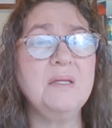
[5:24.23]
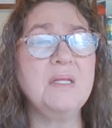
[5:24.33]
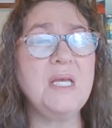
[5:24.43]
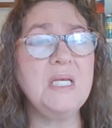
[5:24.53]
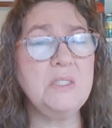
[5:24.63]

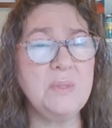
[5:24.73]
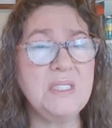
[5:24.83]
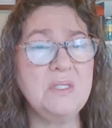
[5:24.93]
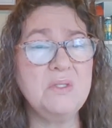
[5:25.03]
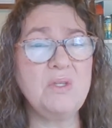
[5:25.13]
The case
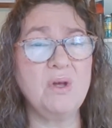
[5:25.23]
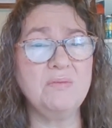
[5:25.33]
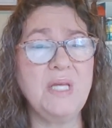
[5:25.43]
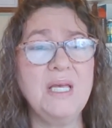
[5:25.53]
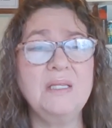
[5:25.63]
was
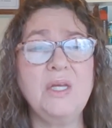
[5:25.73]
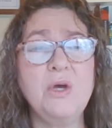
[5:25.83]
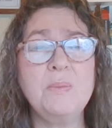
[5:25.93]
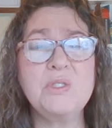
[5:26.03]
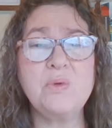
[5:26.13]
unsolved, and
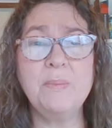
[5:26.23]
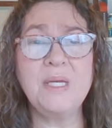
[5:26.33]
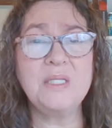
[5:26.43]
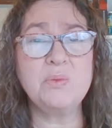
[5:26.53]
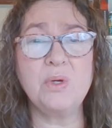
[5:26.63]
Leoma's
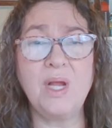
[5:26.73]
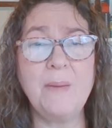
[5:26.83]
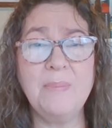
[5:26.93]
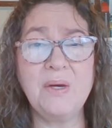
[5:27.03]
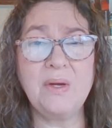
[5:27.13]
remains were
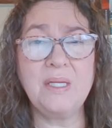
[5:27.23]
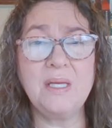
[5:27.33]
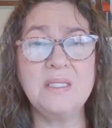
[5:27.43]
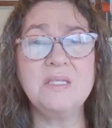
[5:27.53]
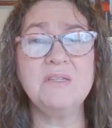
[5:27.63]
not buried
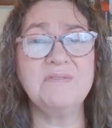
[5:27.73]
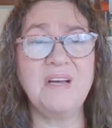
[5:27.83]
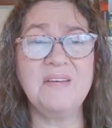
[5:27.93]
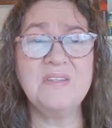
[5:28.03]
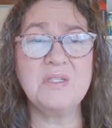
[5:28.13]
until
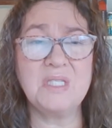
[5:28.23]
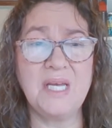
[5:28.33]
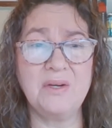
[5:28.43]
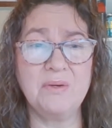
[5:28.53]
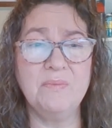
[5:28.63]
5 years
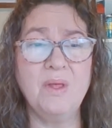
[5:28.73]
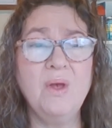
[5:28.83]
later,